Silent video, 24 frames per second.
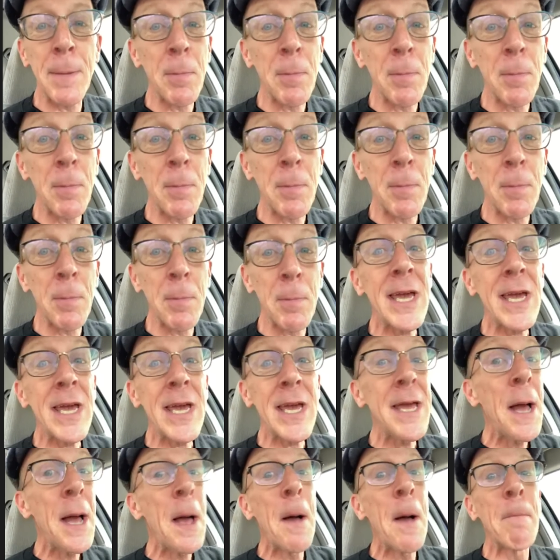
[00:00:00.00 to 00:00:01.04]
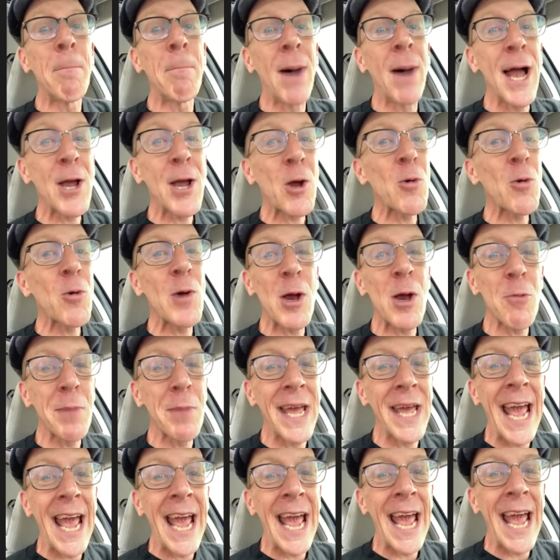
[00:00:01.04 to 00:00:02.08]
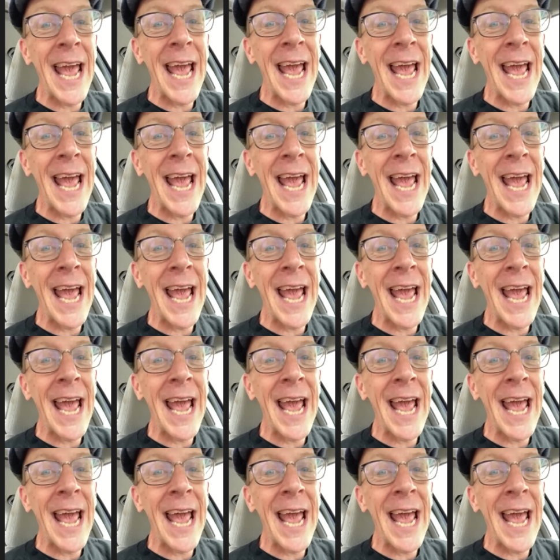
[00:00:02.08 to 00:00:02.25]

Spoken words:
So Louis, my career began